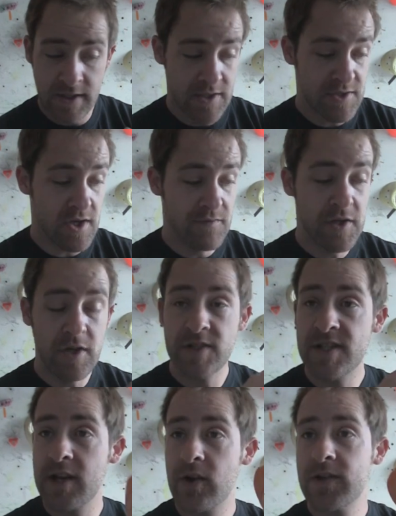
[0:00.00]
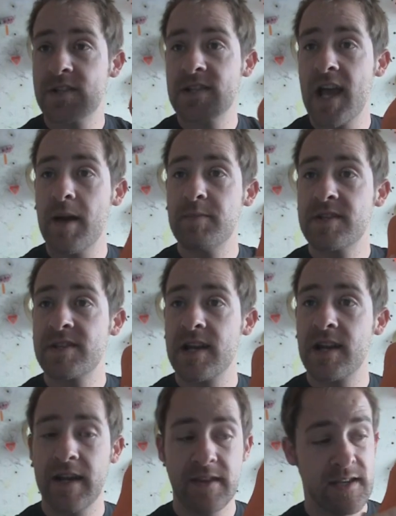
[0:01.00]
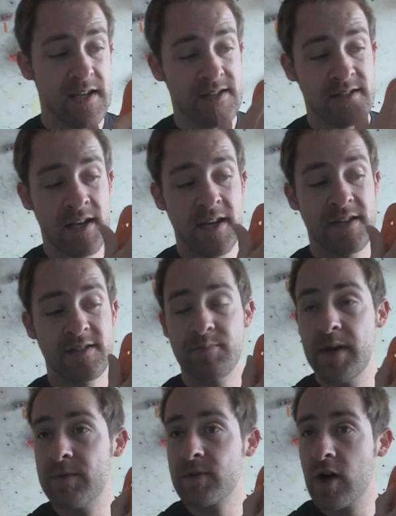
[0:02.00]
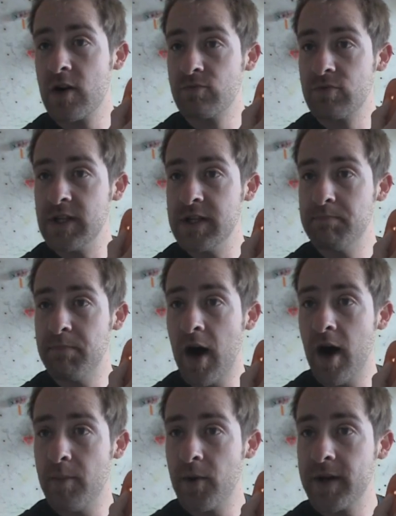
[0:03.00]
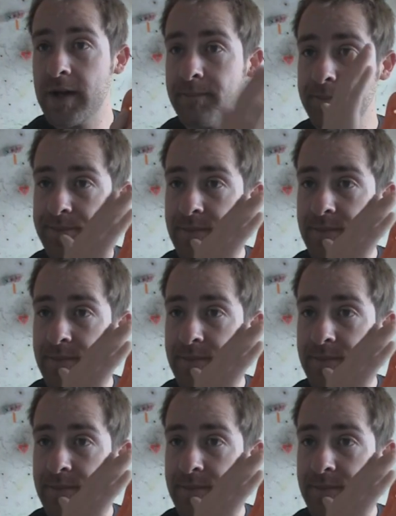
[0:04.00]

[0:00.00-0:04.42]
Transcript: So if you're going to set it on a slab, you set it like this, so people have got to really palm on it.